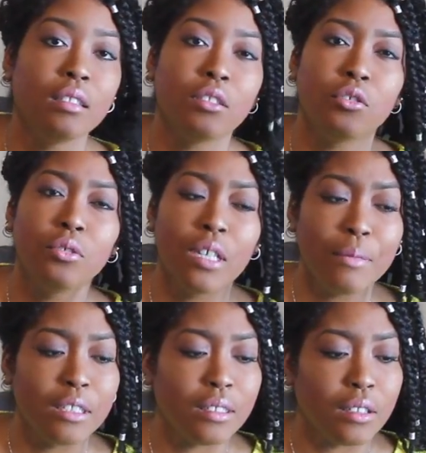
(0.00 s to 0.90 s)
these do
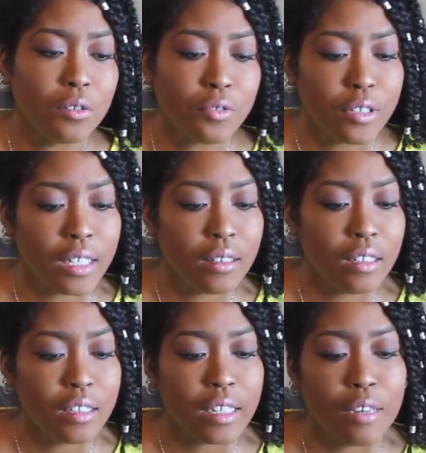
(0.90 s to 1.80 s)
come in silver, I
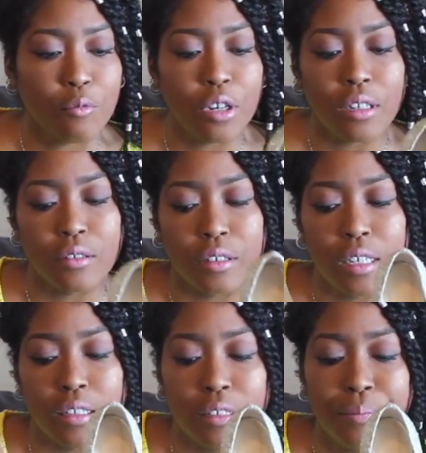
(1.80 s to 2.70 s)
think, and one other
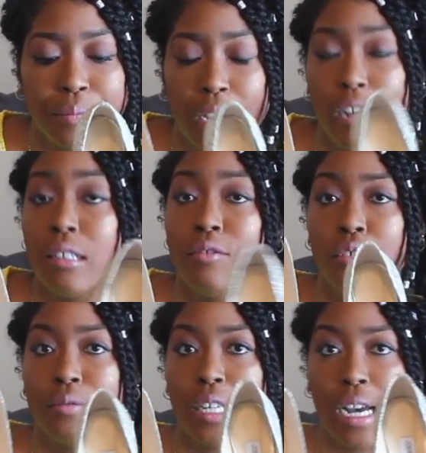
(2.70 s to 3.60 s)
color. I don't
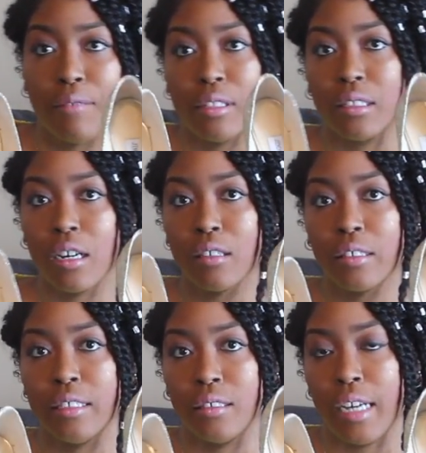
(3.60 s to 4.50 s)
even know if they have this
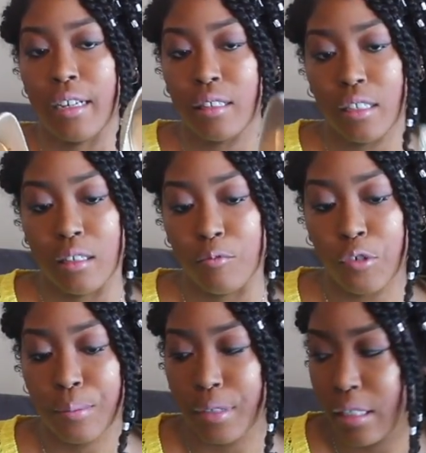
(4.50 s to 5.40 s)
color exactly
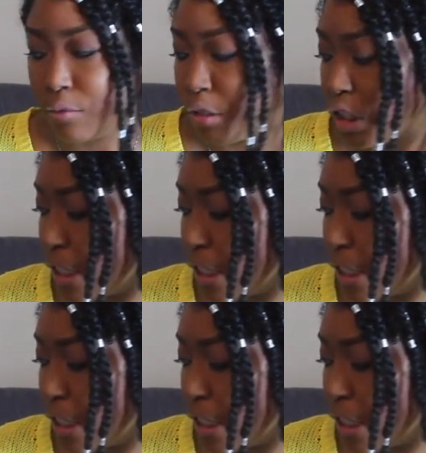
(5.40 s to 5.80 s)
anymore, but it was